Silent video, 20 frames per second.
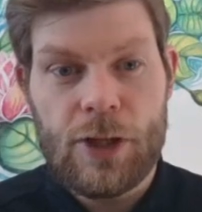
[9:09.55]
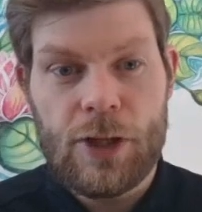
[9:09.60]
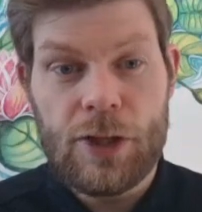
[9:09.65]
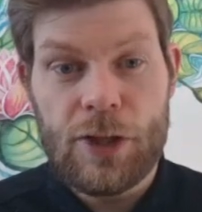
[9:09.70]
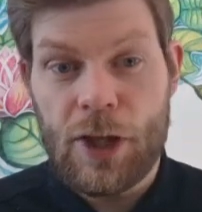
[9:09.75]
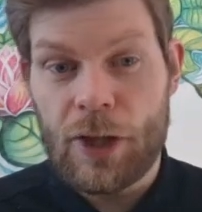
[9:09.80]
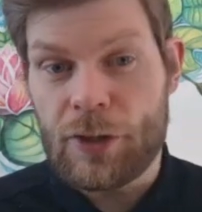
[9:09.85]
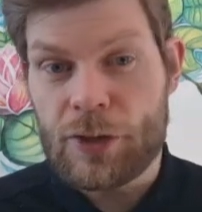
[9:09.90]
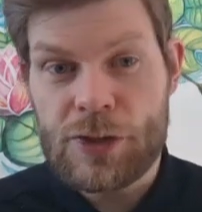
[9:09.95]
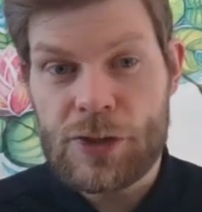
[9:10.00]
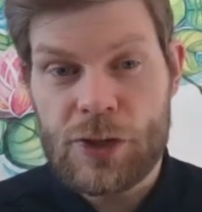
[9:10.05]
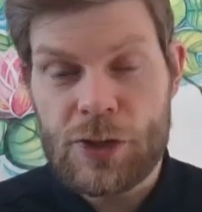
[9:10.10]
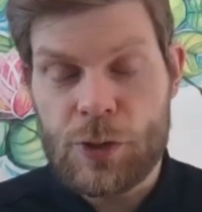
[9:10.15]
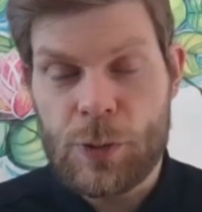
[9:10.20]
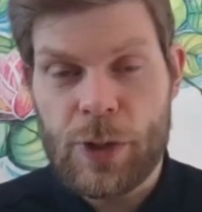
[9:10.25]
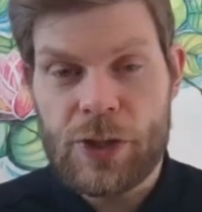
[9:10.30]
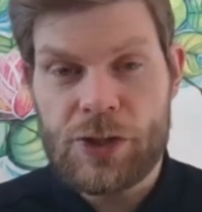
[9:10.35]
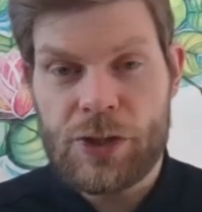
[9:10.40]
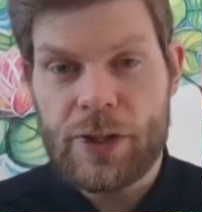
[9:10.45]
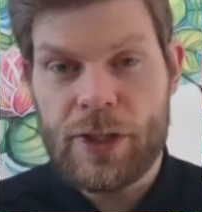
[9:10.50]
Another
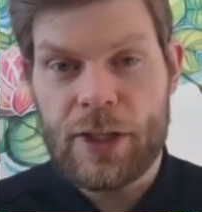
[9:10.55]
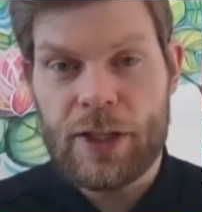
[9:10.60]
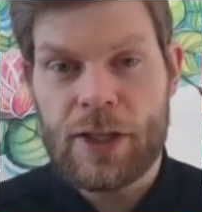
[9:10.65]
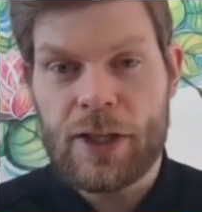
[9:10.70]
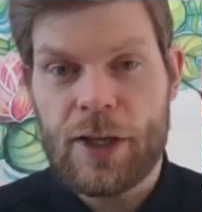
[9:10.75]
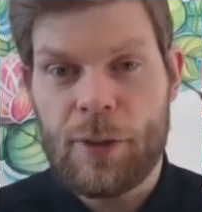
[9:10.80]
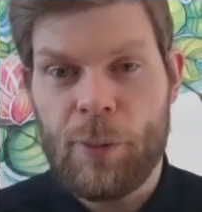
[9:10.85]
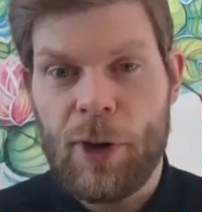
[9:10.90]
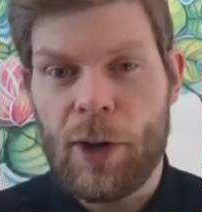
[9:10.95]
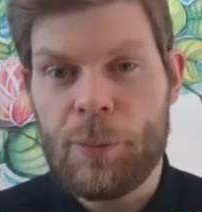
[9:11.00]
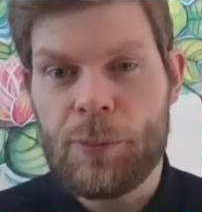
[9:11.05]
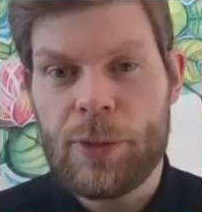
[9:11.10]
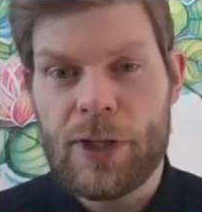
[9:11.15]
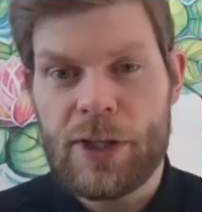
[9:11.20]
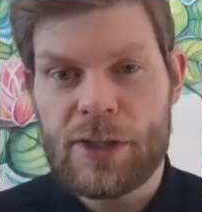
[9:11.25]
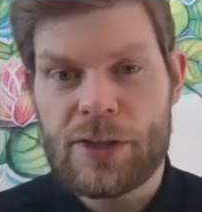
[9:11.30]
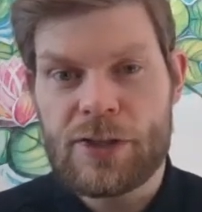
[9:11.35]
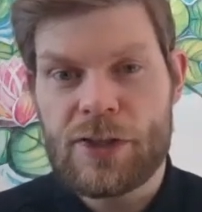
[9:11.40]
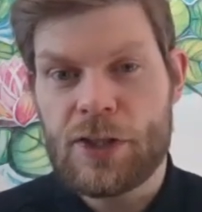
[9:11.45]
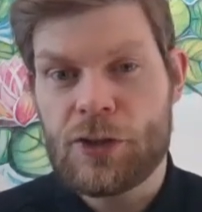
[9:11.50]
situation that can come up
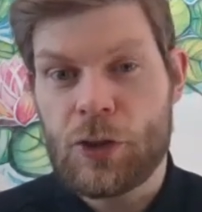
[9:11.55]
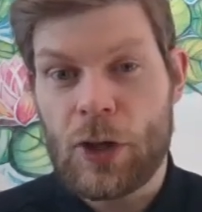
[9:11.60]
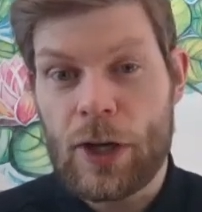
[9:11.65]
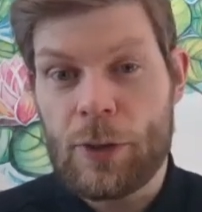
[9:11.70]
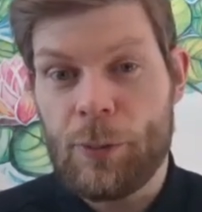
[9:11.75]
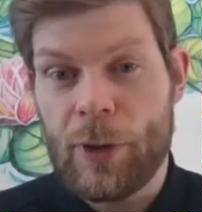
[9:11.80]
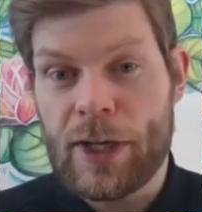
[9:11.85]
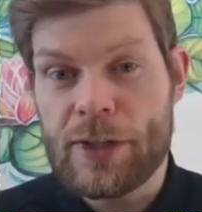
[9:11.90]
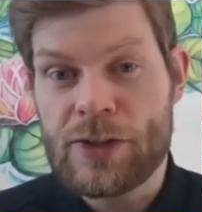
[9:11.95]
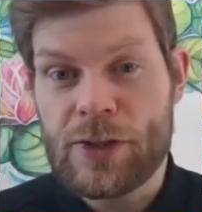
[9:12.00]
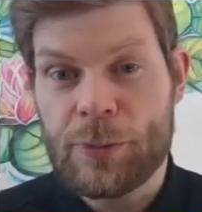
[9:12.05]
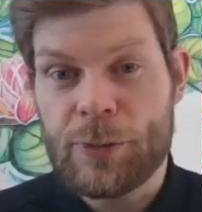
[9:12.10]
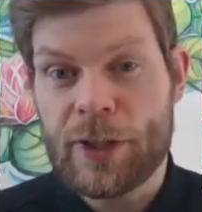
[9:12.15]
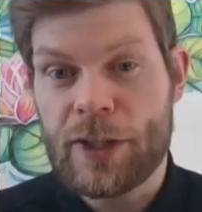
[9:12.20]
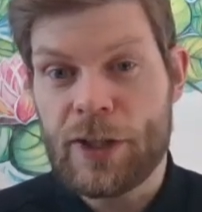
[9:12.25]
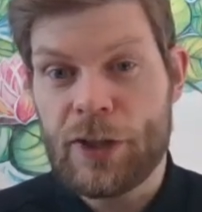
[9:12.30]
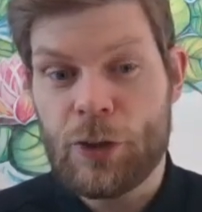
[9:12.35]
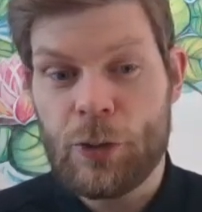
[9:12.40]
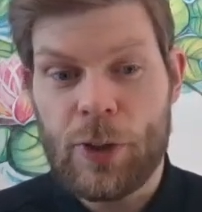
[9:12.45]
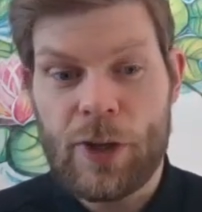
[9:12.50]
is they try to buy
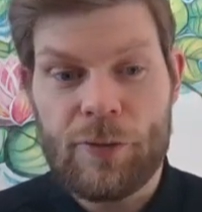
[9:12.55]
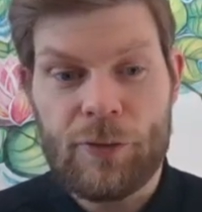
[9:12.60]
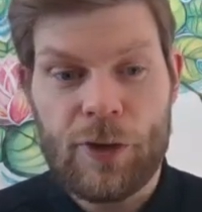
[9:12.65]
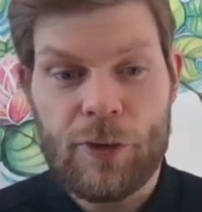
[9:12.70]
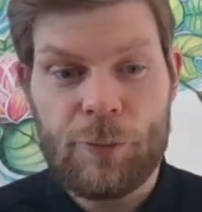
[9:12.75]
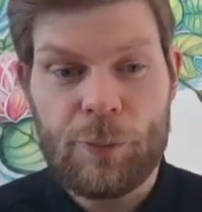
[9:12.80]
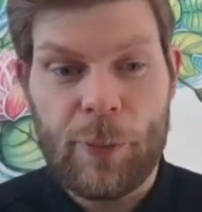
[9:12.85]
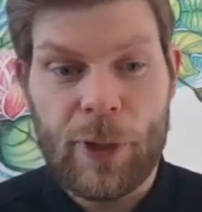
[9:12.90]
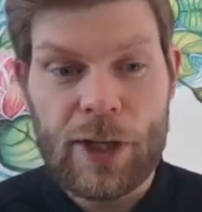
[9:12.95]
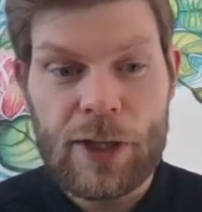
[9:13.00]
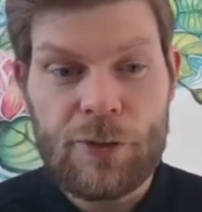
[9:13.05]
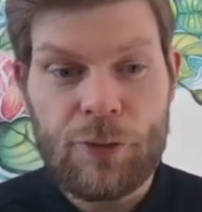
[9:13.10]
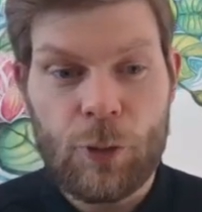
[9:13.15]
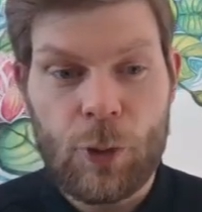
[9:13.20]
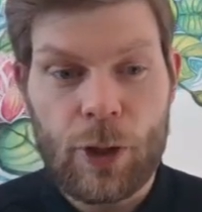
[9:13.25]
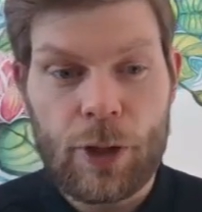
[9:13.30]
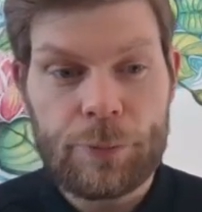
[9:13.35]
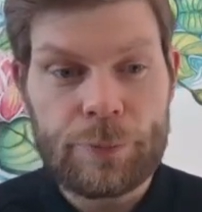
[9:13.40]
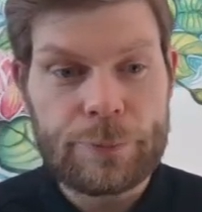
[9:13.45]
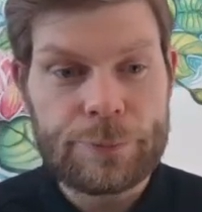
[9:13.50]
something they don't have enough money
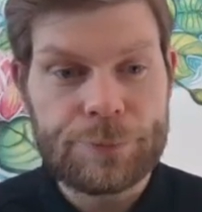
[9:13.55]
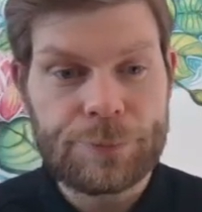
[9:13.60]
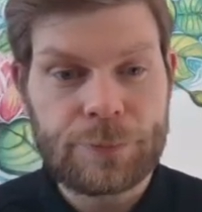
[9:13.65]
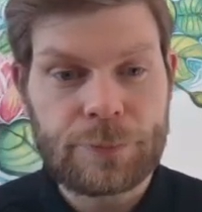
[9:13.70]
for.